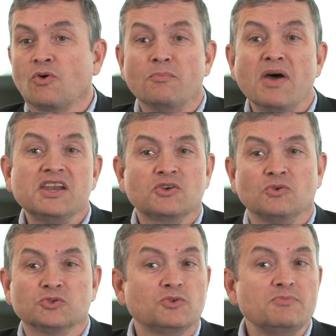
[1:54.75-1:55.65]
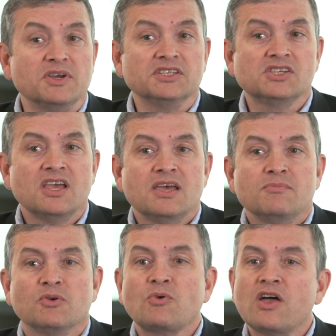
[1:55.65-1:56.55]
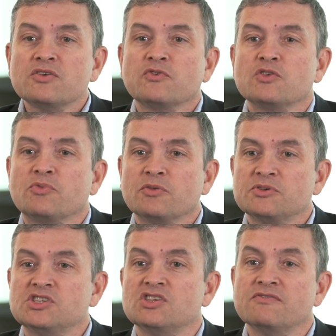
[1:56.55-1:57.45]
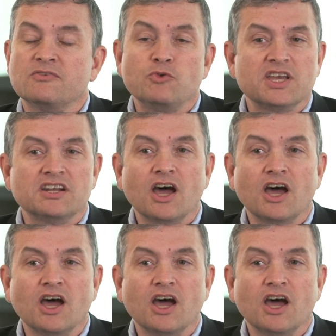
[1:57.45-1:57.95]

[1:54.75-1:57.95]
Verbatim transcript: or medical treatments, but rather for the purposes of if we can